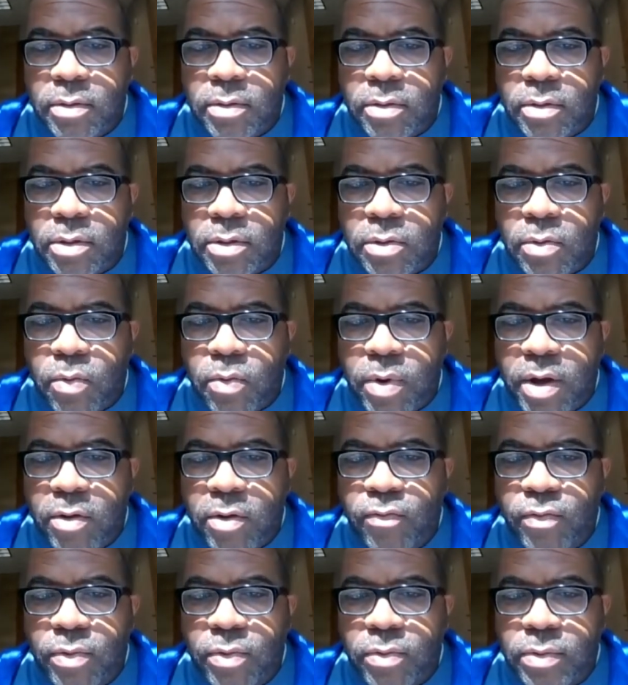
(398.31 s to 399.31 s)
The
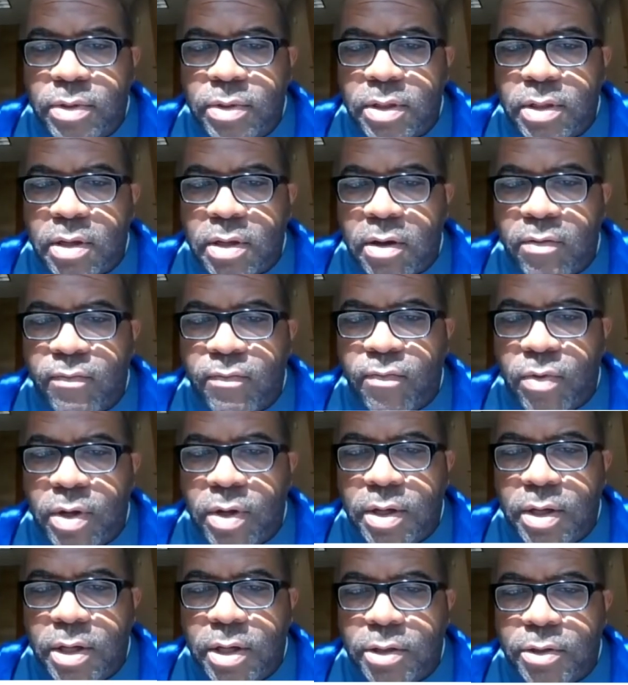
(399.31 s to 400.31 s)
square root of
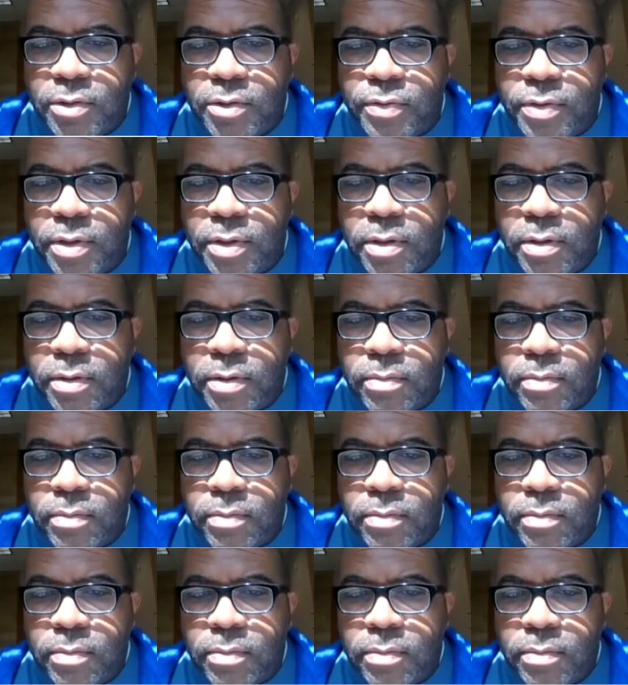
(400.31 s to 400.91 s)
100